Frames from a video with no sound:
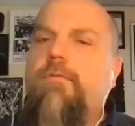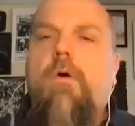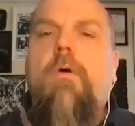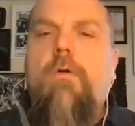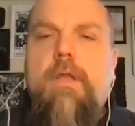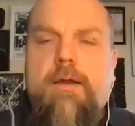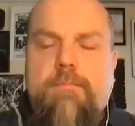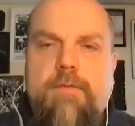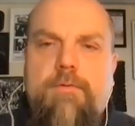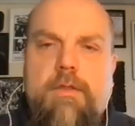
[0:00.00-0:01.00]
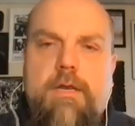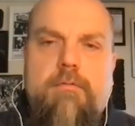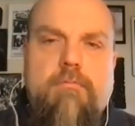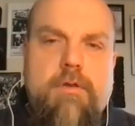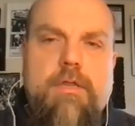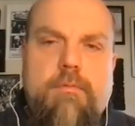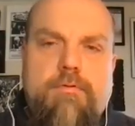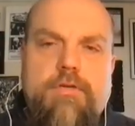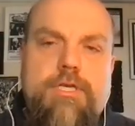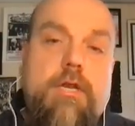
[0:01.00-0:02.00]
for a whole lot of people. And I really
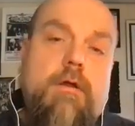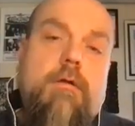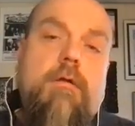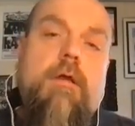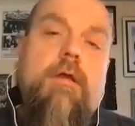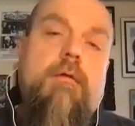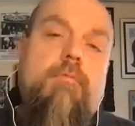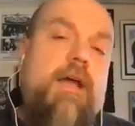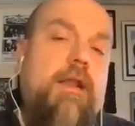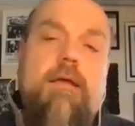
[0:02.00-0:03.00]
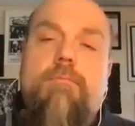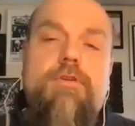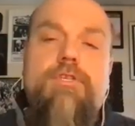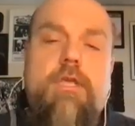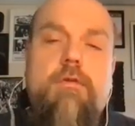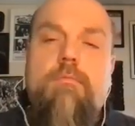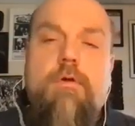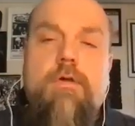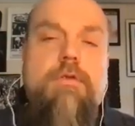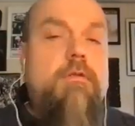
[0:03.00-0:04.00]
appreciate her. Brad, I appreciate you
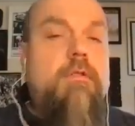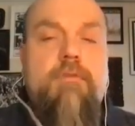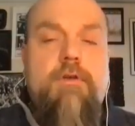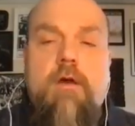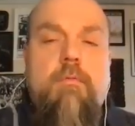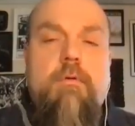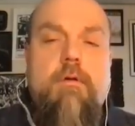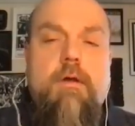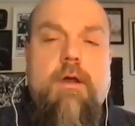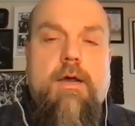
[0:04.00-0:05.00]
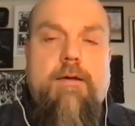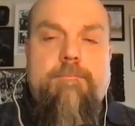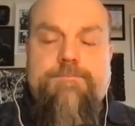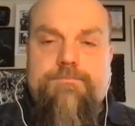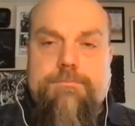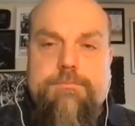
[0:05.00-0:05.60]
more than you'll ever know. I